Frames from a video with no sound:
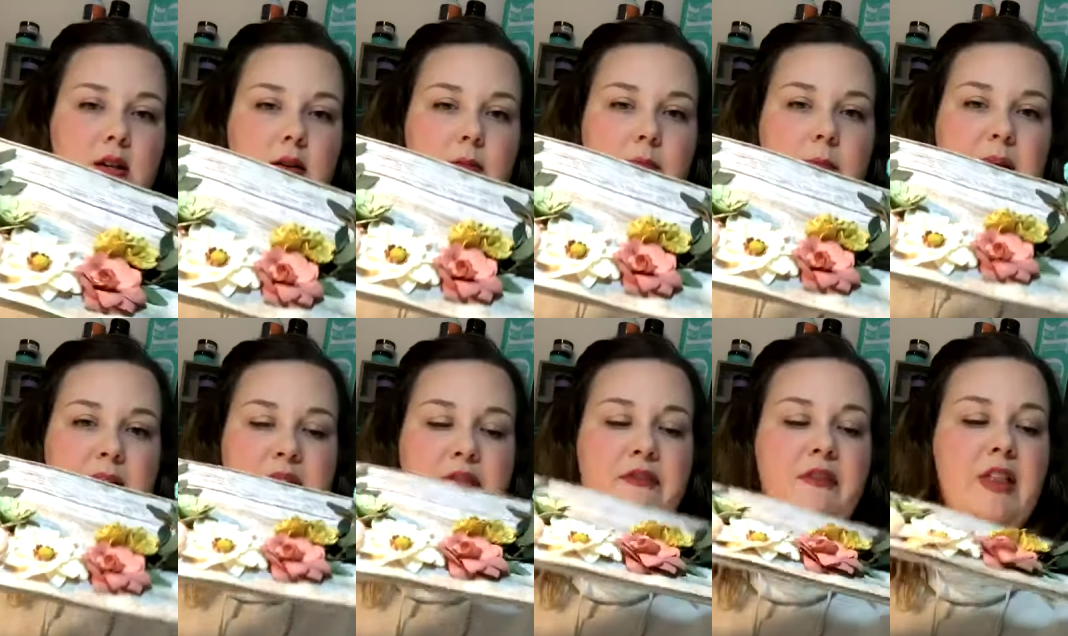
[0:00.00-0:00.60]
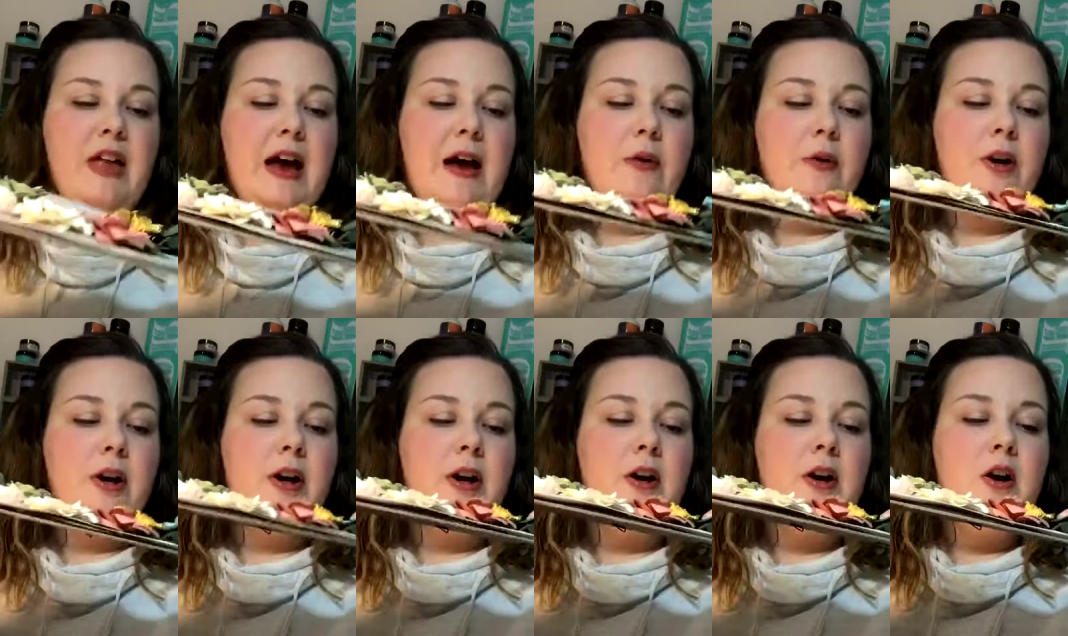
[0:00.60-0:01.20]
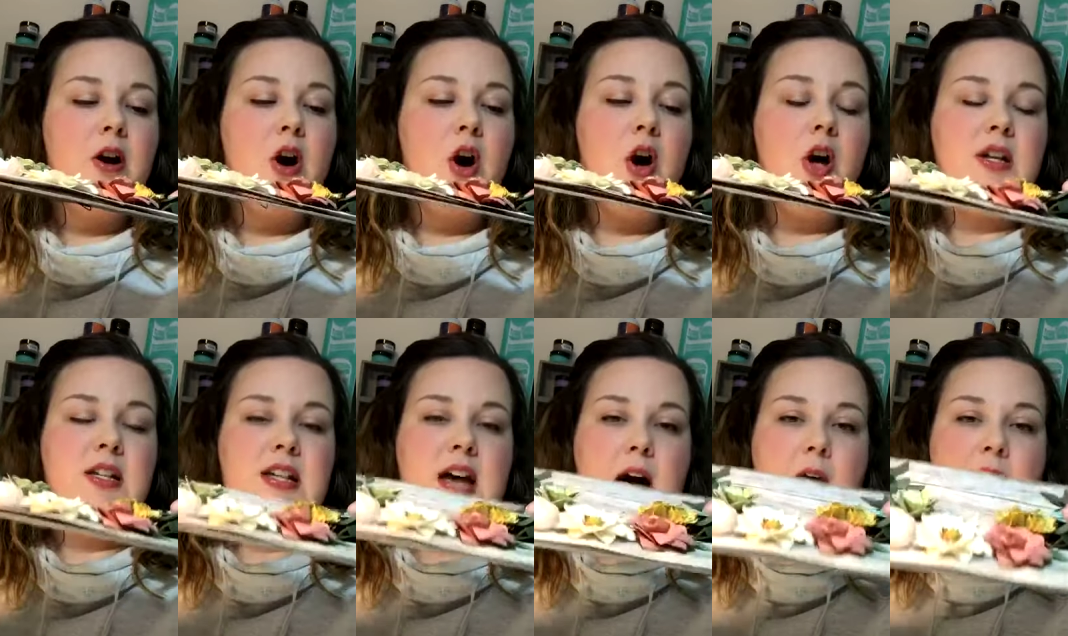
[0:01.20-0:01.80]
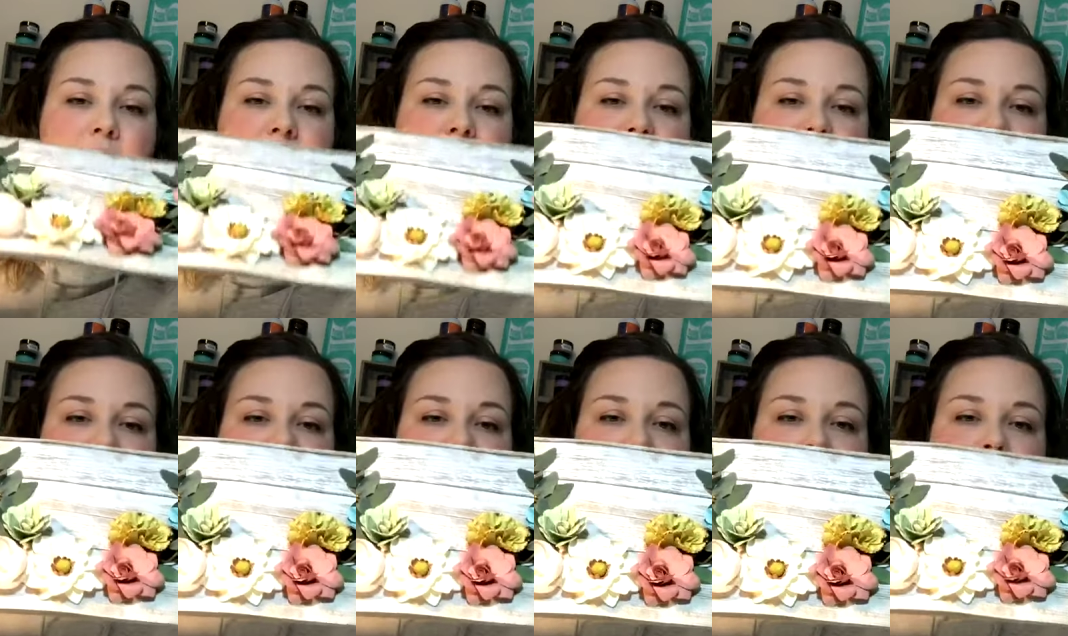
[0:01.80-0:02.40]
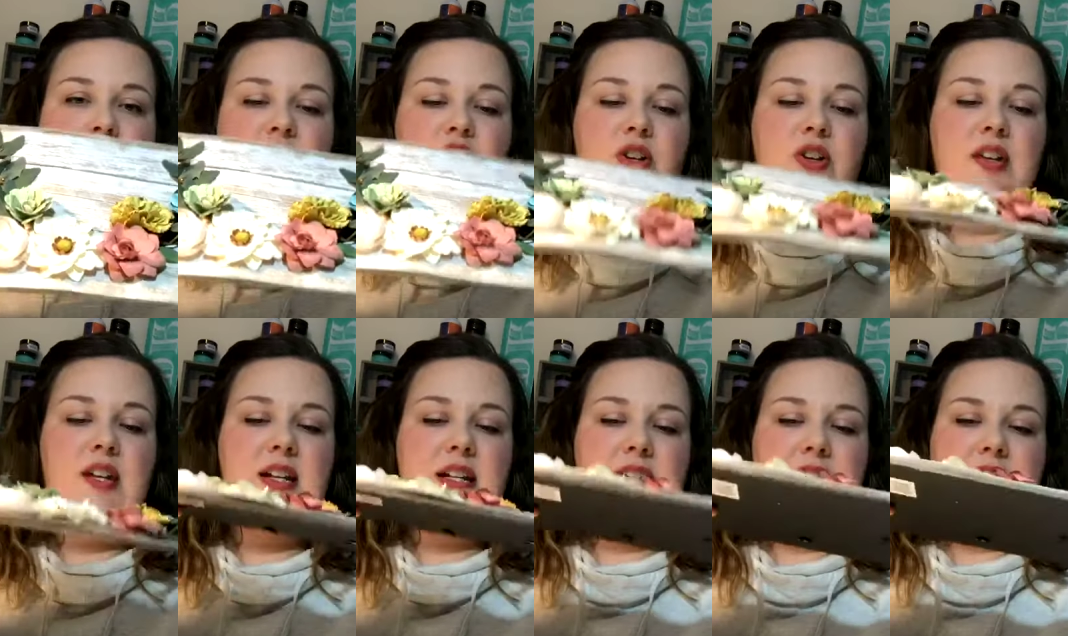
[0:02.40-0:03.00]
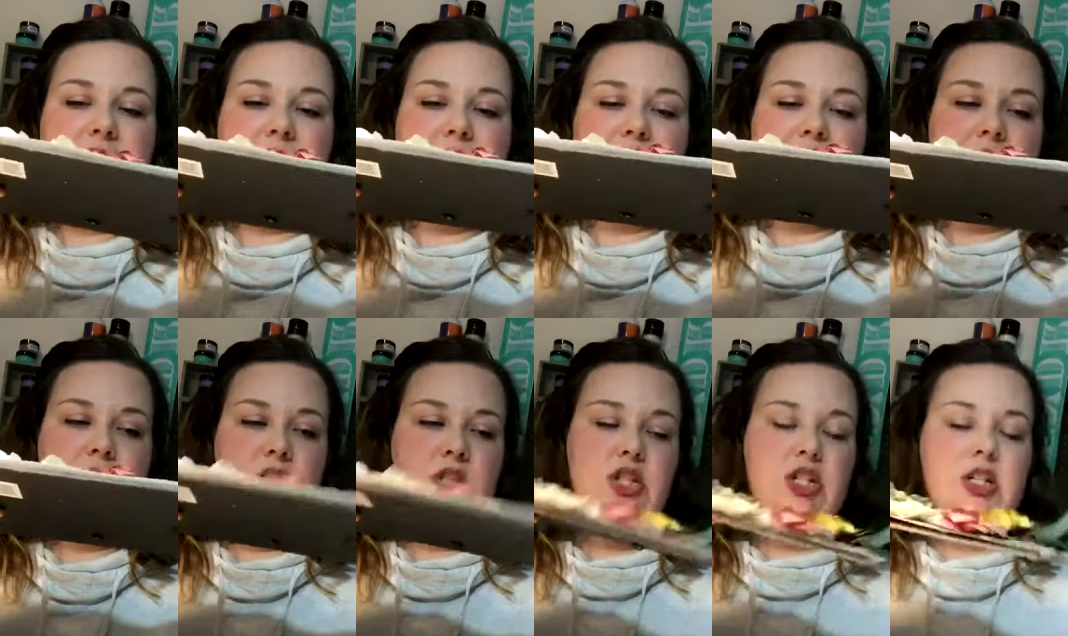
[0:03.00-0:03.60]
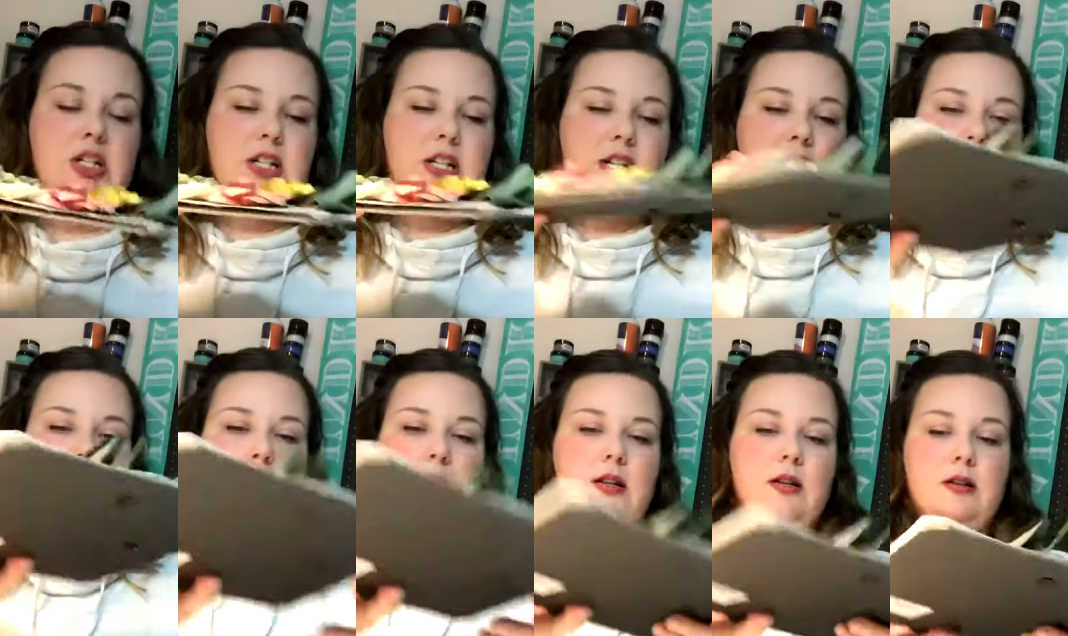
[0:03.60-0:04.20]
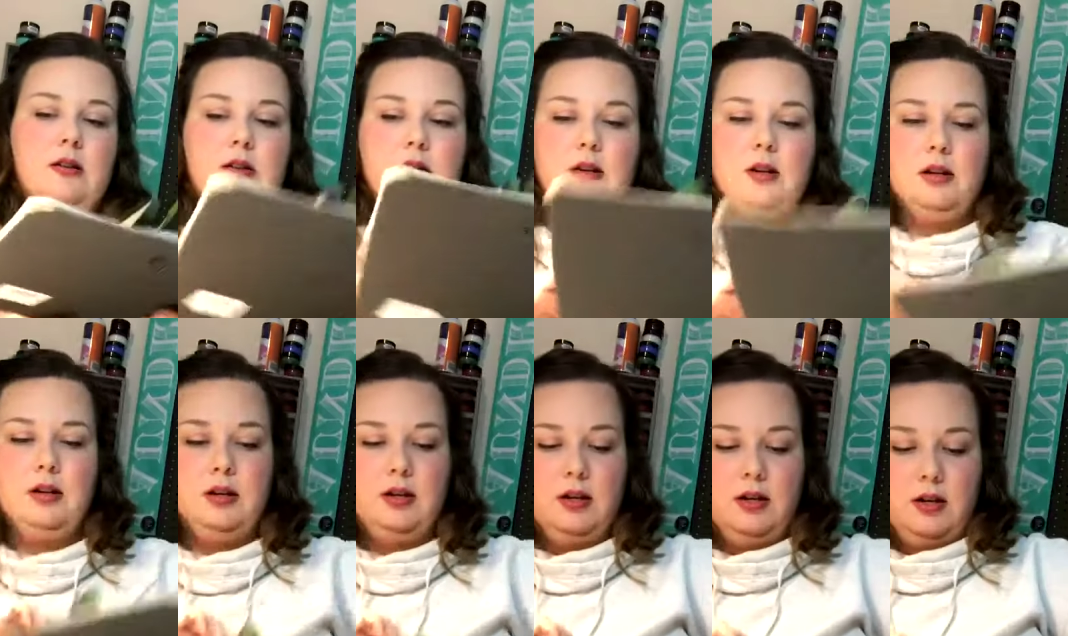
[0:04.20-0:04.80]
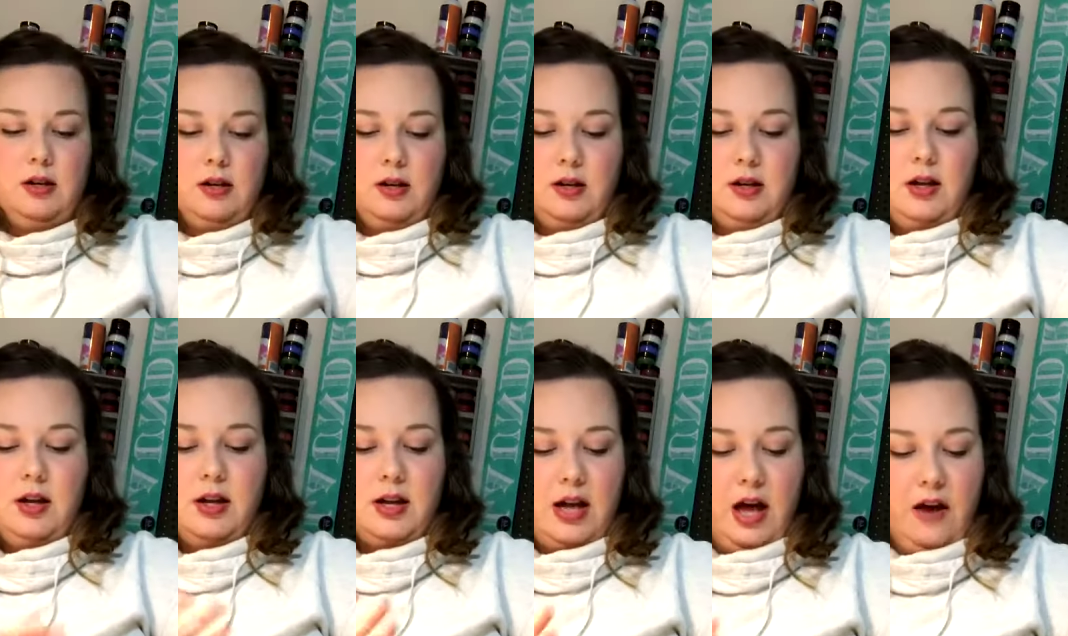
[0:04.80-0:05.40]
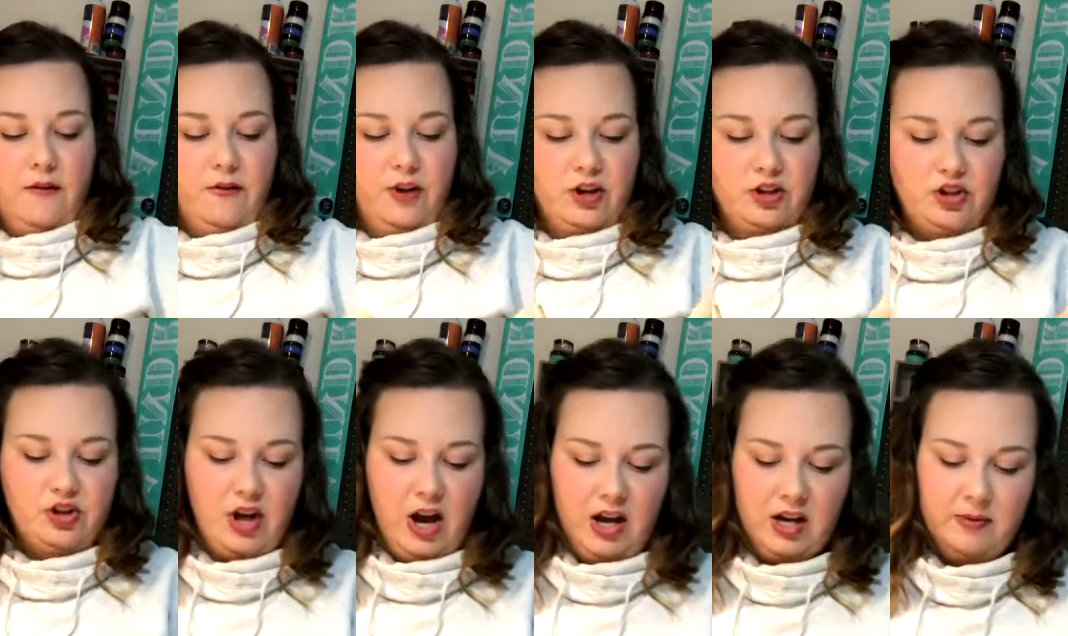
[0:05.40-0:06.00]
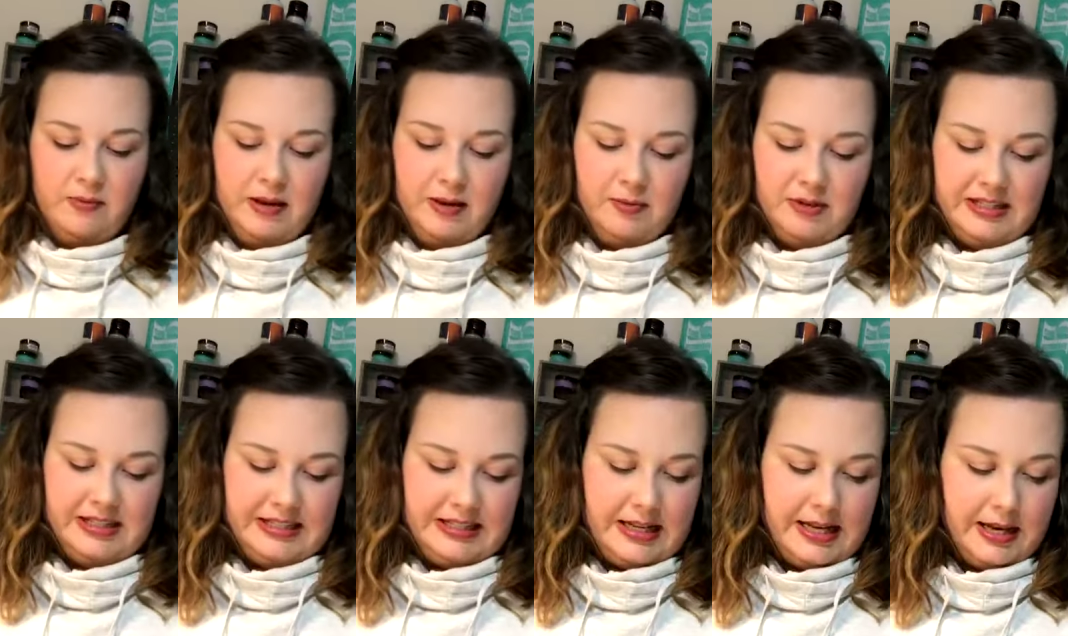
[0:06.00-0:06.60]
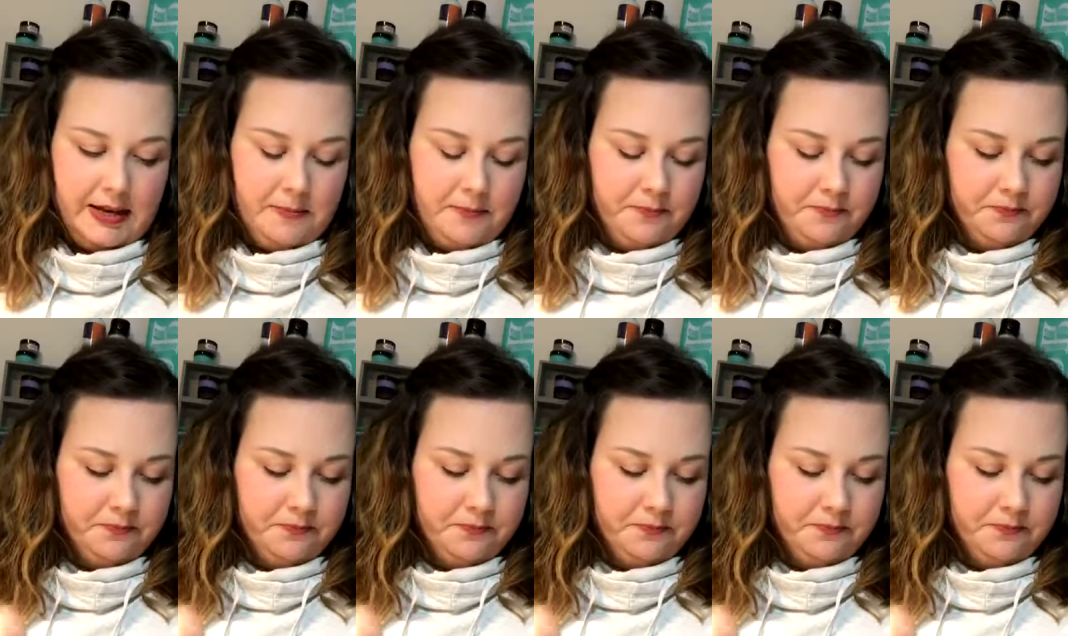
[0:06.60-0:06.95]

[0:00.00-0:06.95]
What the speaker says: my flower on top of it, just to make sure that it's nice and good and covered. You're not going to be able to see it.